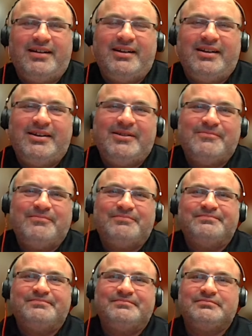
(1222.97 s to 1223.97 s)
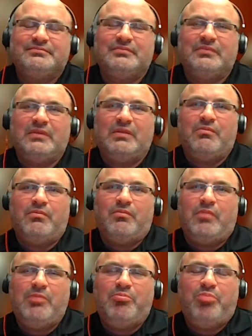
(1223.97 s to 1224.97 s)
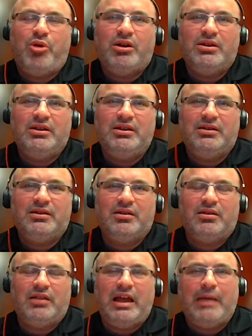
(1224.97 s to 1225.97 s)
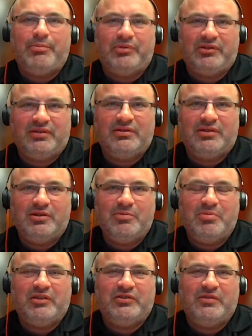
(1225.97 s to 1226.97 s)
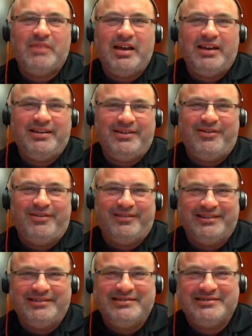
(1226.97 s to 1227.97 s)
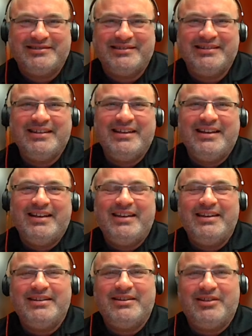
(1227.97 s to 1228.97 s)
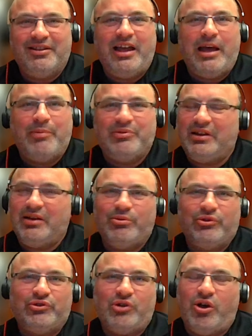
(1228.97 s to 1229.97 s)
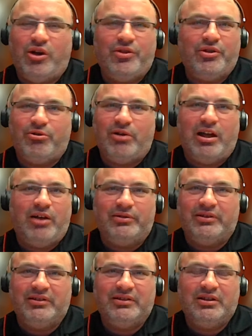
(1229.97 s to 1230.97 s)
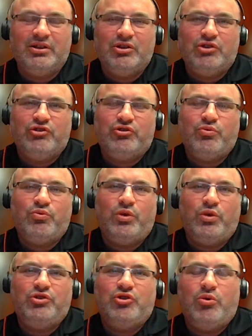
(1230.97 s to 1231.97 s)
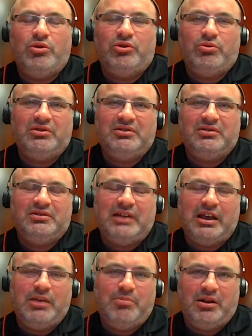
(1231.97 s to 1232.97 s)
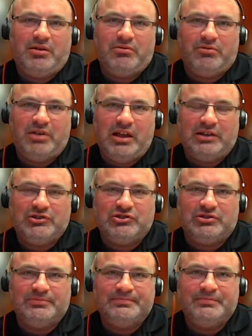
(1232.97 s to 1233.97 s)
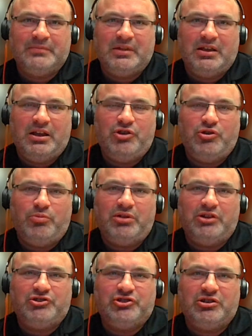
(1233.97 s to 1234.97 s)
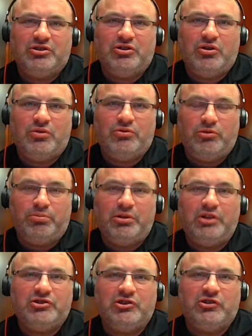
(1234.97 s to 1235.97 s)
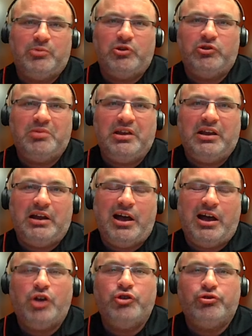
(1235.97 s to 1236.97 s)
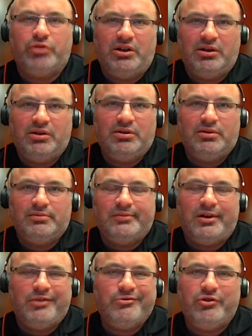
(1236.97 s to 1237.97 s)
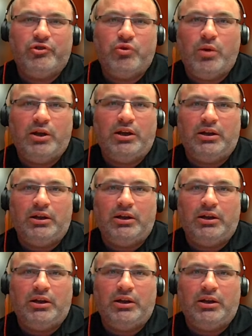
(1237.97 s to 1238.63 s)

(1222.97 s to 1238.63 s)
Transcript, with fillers: Um, my body collapsed to the best of my knowledge. It collapsed and I was on the ground. So when you go into a diabetic reaction, and your blood sugar go your blood sugar is supposed to be at 100 120